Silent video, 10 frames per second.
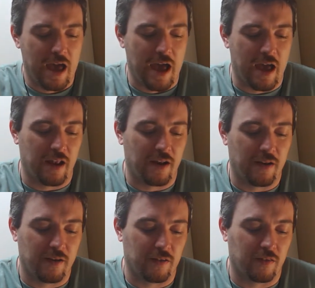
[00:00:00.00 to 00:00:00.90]

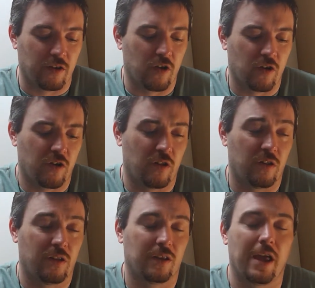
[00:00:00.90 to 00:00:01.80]
And the
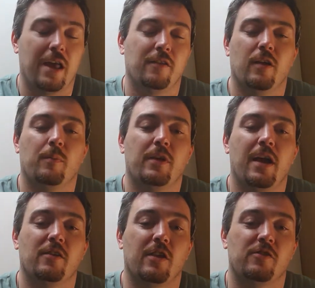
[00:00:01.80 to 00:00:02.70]
girl ends up
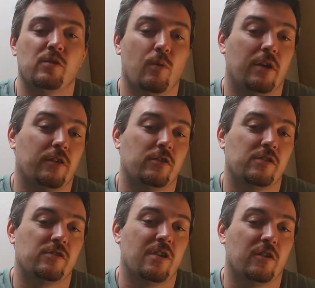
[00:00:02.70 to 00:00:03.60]
saying that she wants
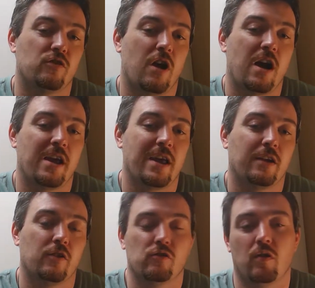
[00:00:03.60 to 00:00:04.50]
to try
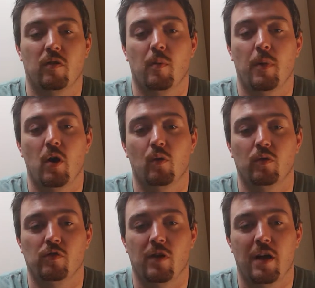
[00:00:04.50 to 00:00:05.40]
at controlling the
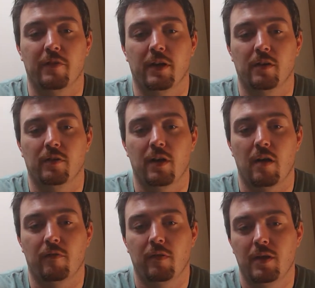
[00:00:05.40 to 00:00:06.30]
boat and driving it and
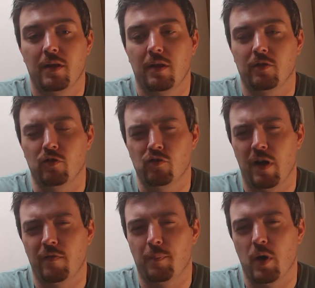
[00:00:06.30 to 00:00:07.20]
stuff. You
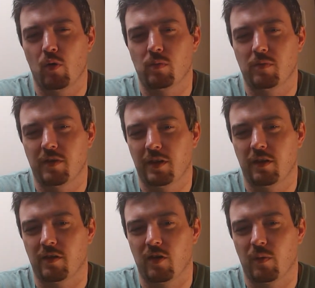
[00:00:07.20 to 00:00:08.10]
drive a boat, is that
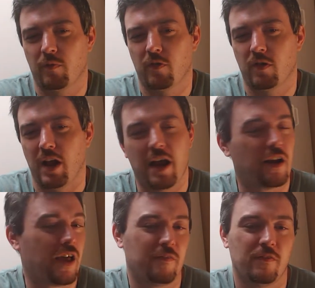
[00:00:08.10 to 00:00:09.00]
the term for it?
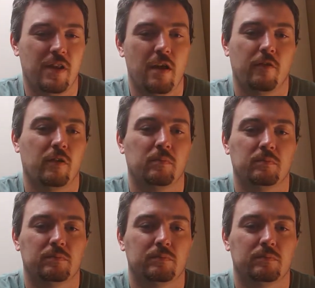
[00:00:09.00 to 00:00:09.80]
I've never